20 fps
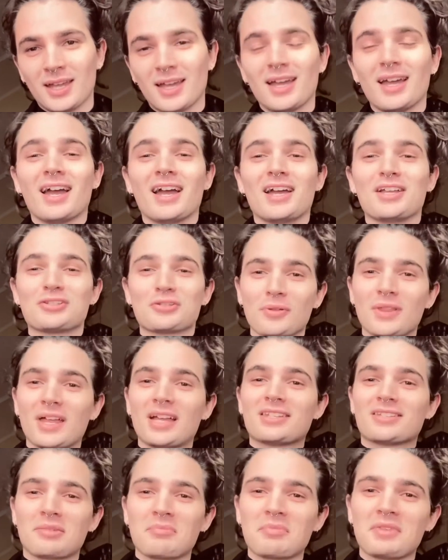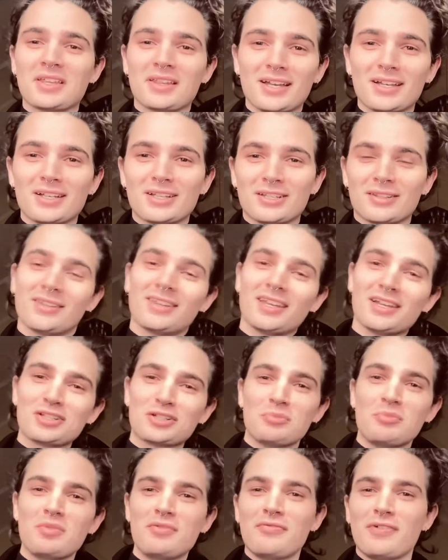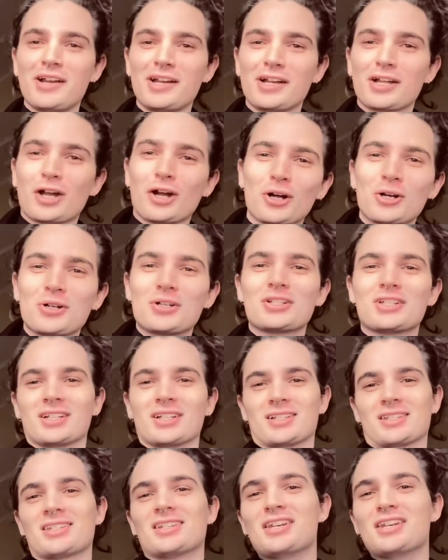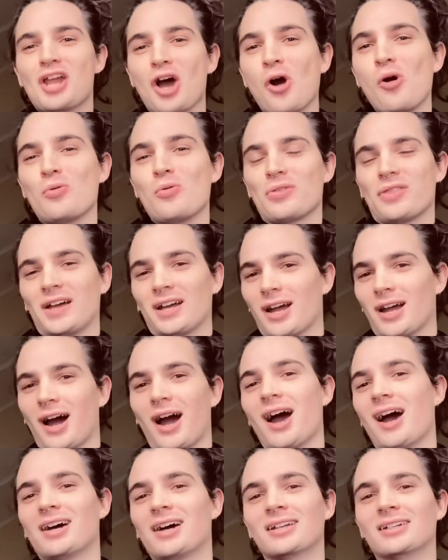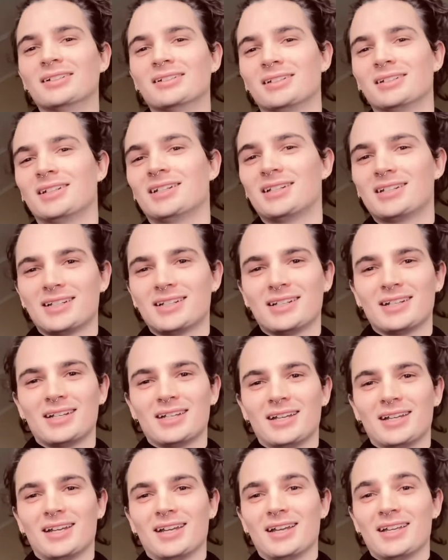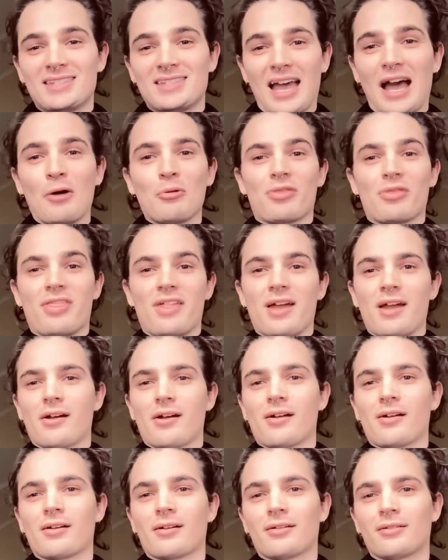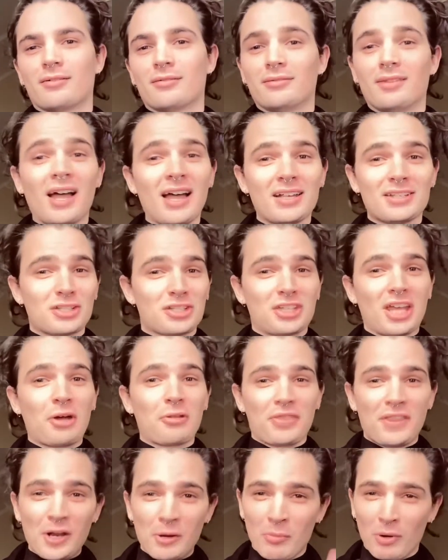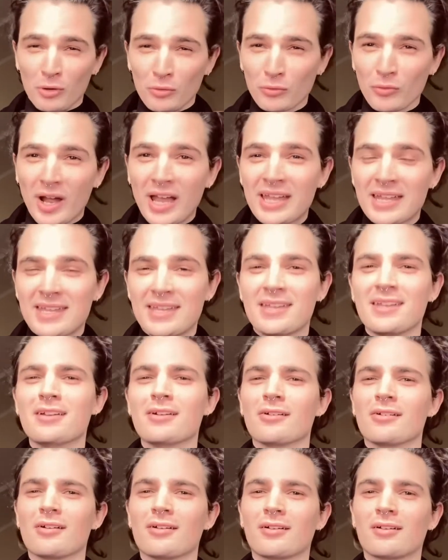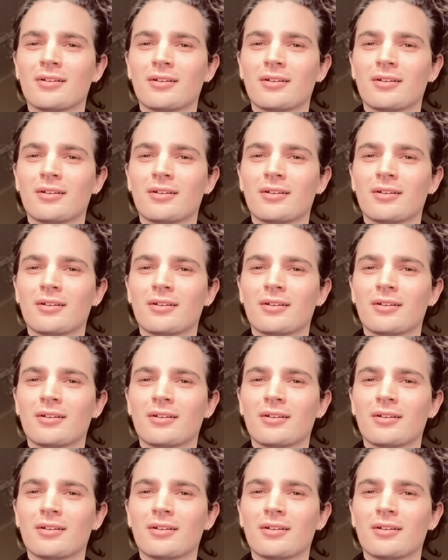And so that's something that should be very encouraging, to know that God is out there, not just out there, but right here,